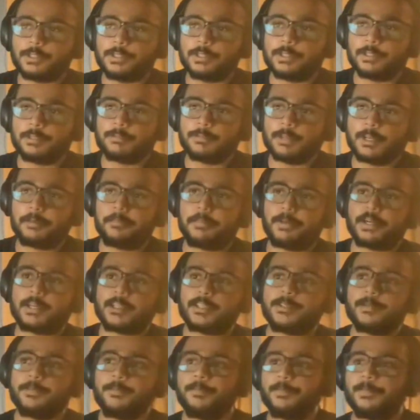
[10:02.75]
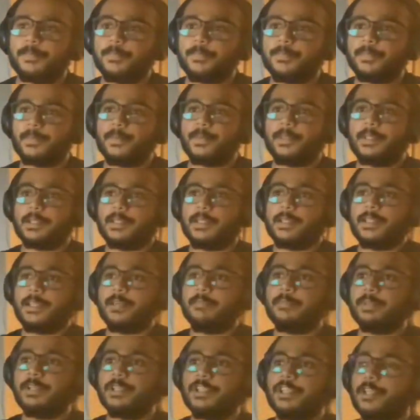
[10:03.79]
for the fun part,
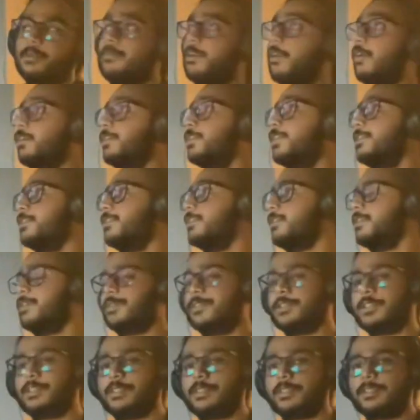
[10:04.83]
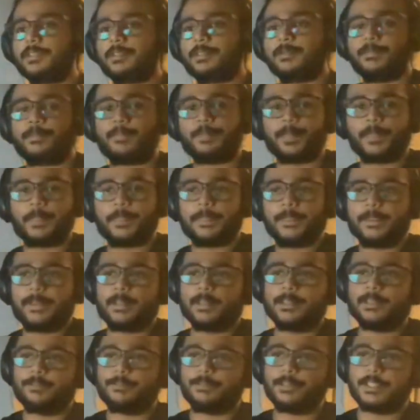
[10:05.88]
emerging blockchain solutions.
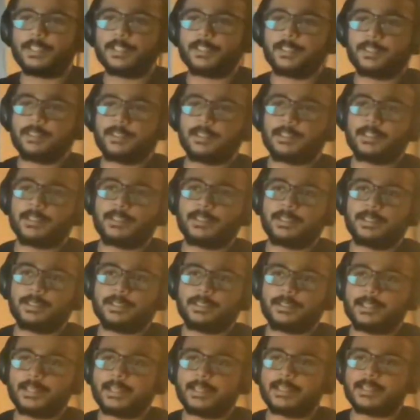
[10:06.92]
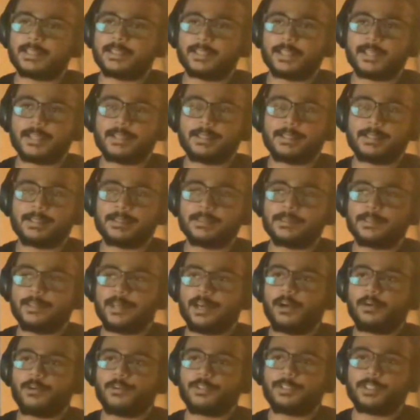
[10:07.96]
And the first thing is titled
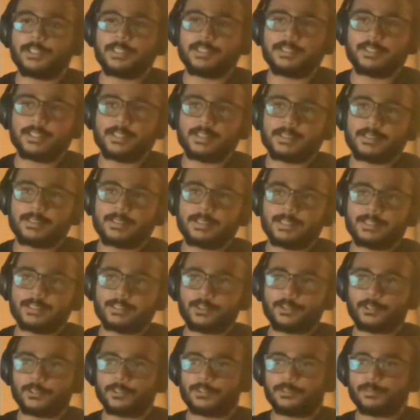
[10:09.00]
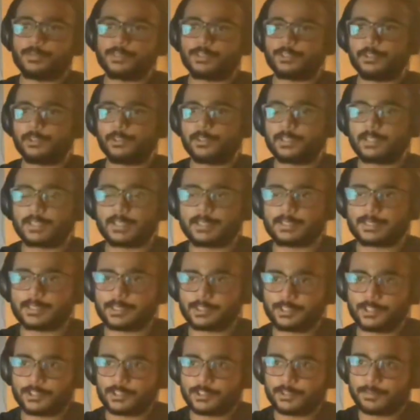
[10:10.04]
DAOs, Decentralized Autonomous
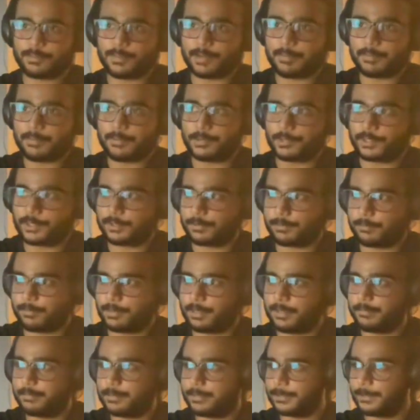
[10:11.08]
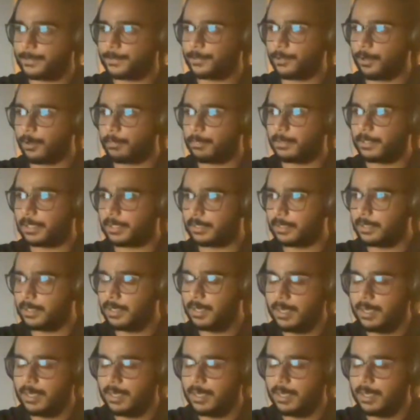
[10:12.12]
Organizations, my most favorite topic